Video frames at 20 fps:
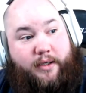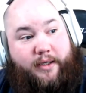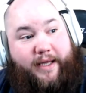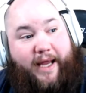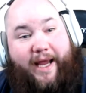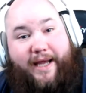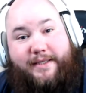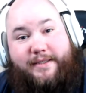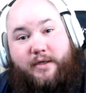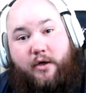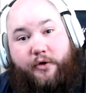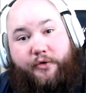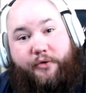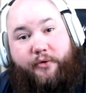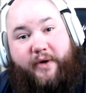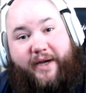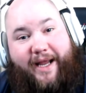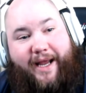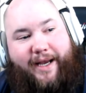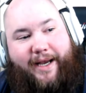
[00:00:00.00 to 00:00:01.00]
Yeah, it's called
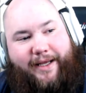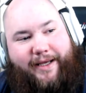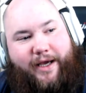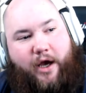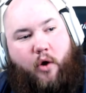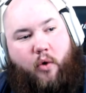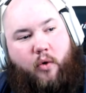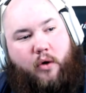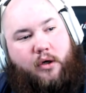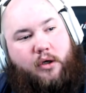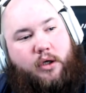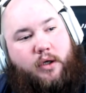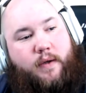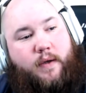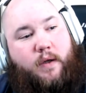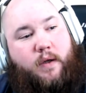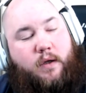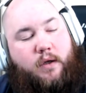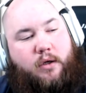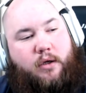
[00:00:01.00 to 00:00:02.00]
3 Headed GOAT.
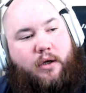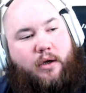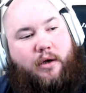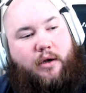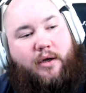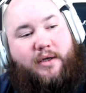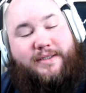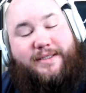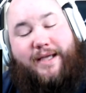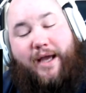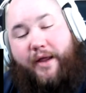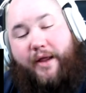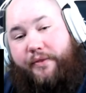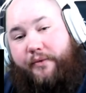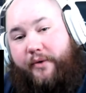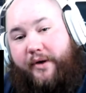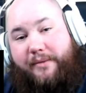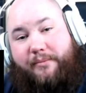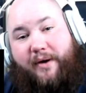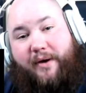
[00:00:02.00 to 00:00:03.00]
It's got
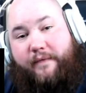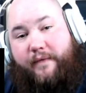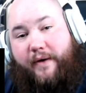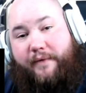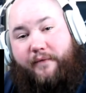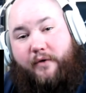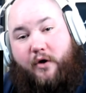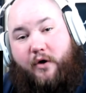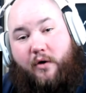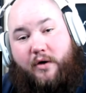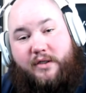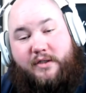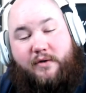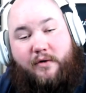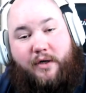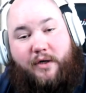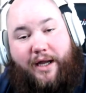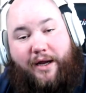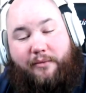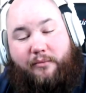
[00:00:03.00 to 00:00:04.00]
three of my favorite artists
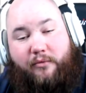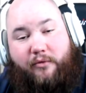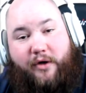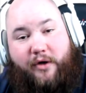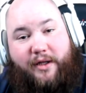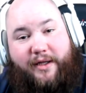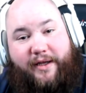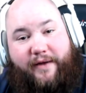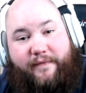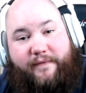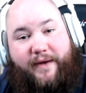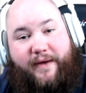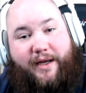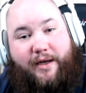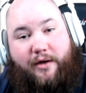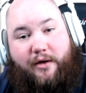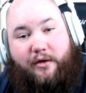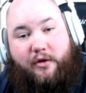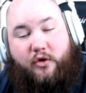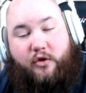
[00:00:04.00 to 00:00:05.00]
on it. I'm really a
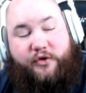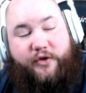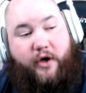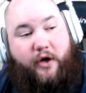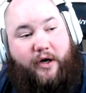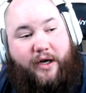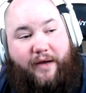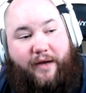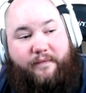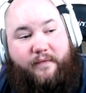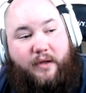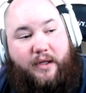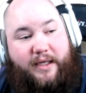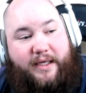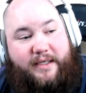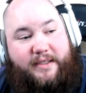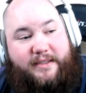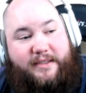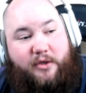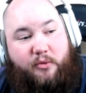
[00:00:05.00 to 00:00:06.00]
fan of Lil Durk. I feel like
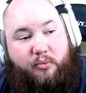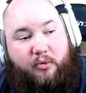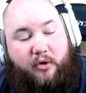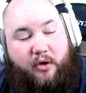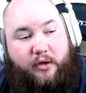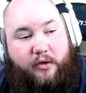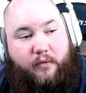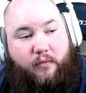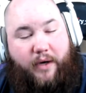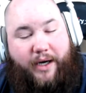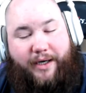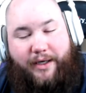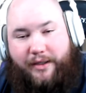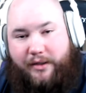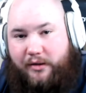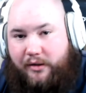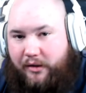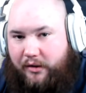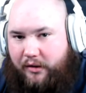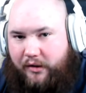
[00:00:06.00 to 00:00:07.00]
he's super underrated.
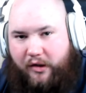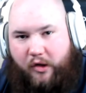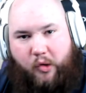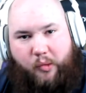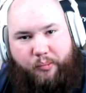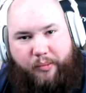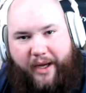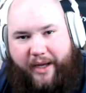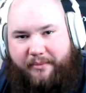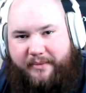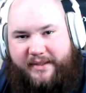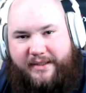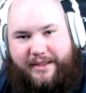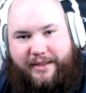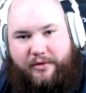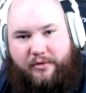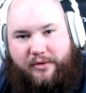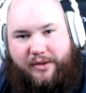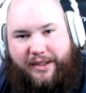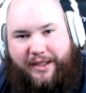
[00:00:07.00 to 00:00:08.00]
Lil Baby's
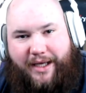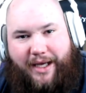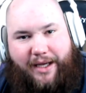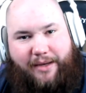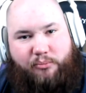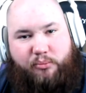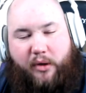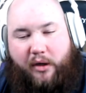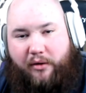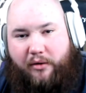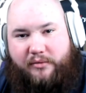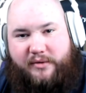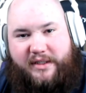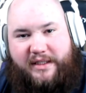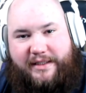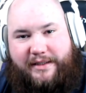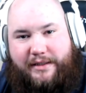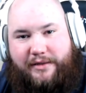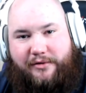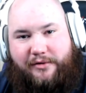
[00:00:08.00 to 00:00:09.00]
killing the game. Polo
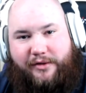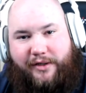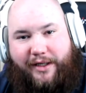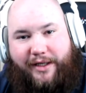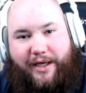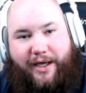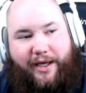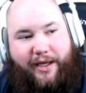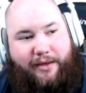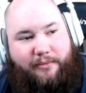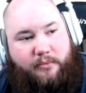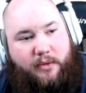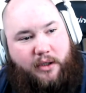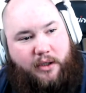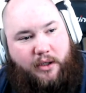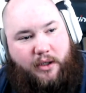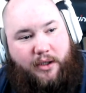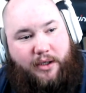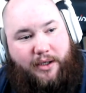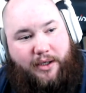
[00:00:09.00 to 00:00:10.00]
G's killing the game.
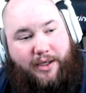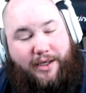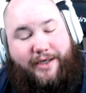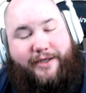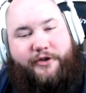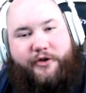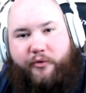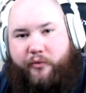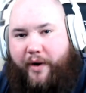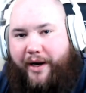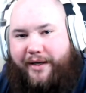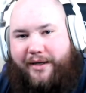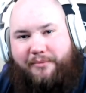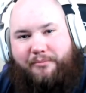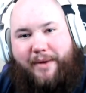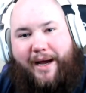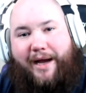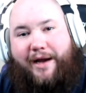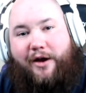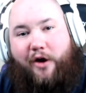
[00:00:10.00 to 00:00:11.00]

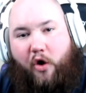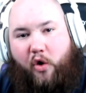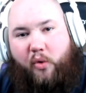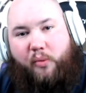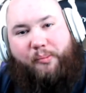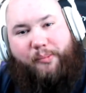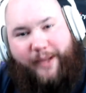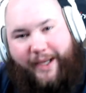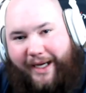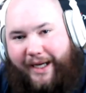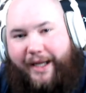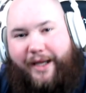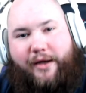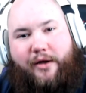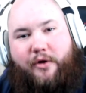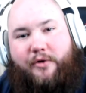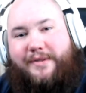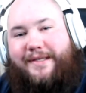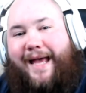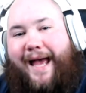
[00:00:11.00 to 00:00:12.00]
Directed by Cole Bennett,
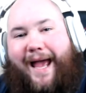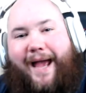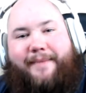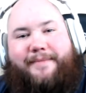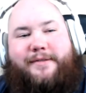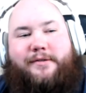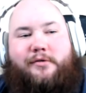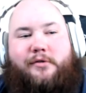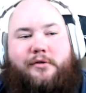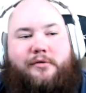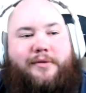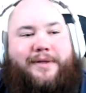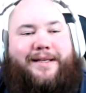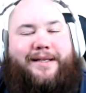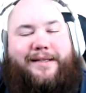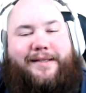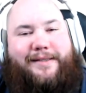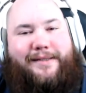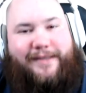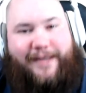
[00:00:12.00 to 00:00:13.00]
who's absolutely
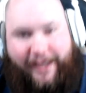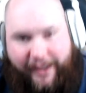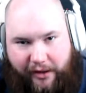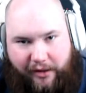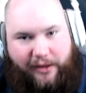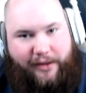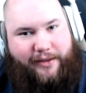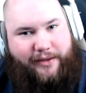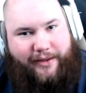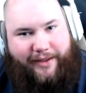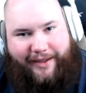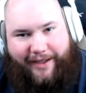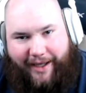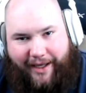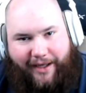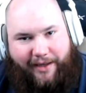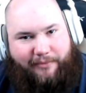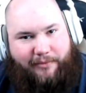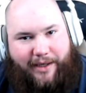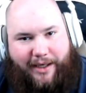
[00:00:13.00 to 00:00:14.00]
killing the
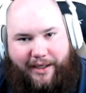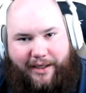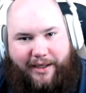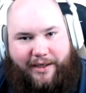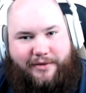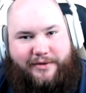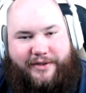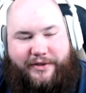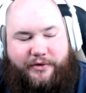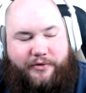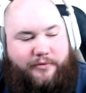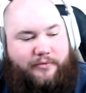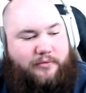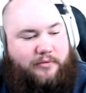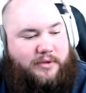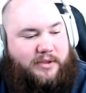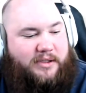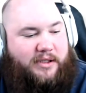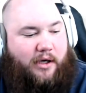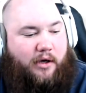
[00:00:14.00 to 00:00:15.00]
game right now too.
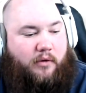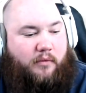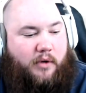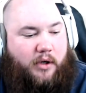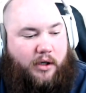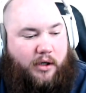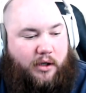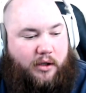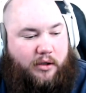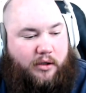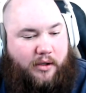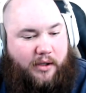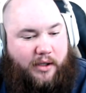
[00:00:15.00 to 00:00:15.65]
So,